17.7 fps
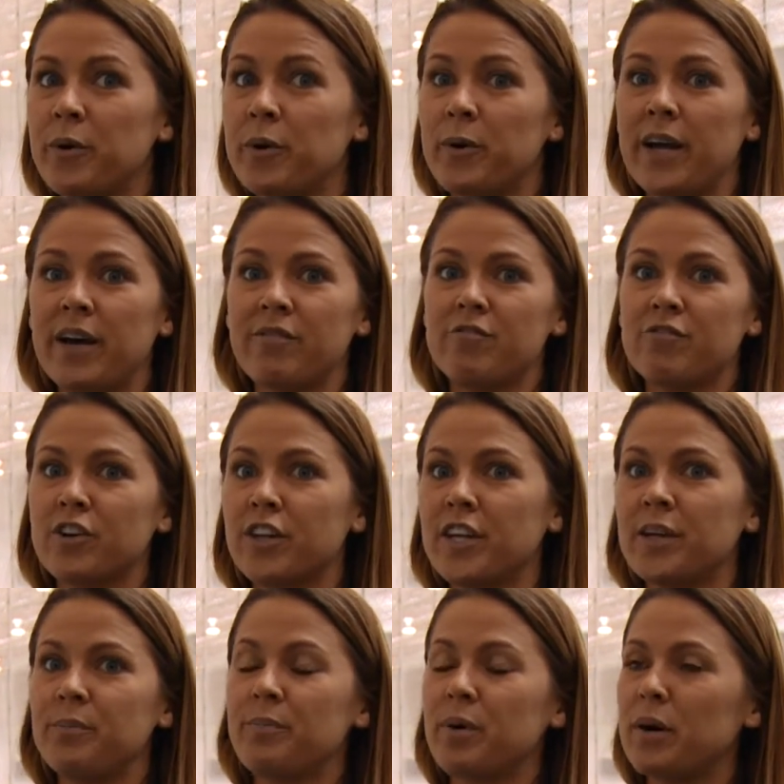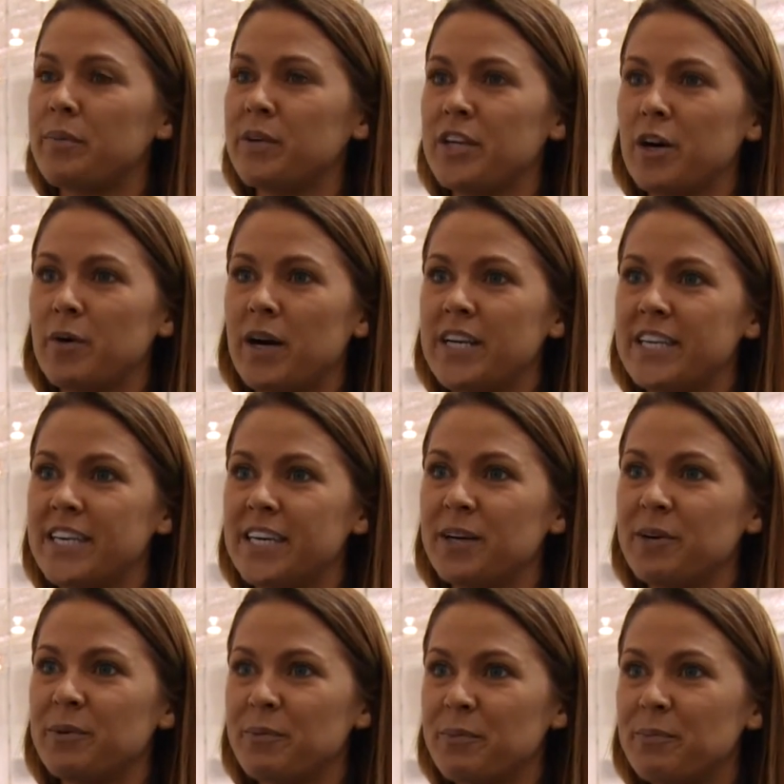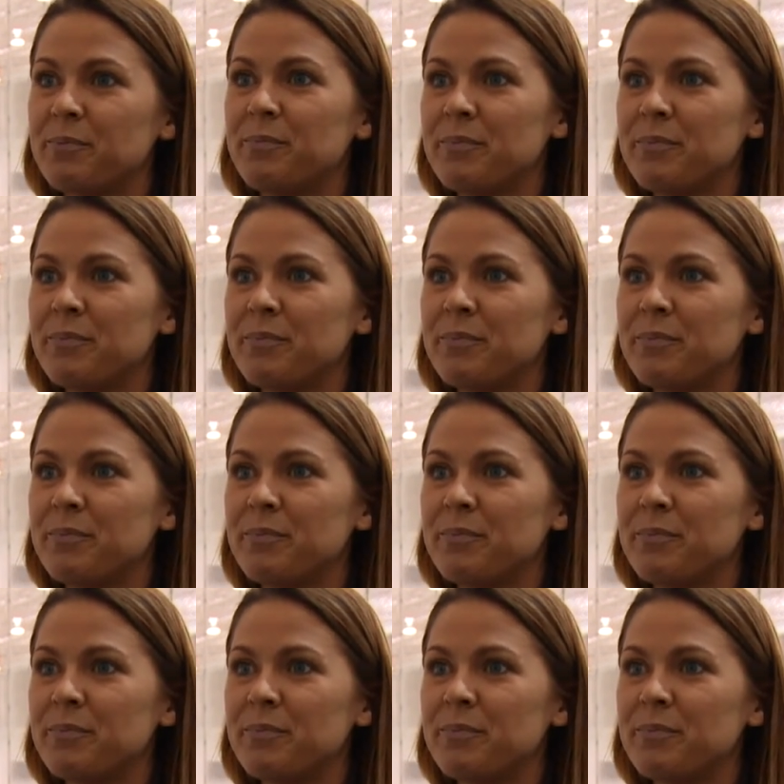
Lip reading: we would have really probably no idea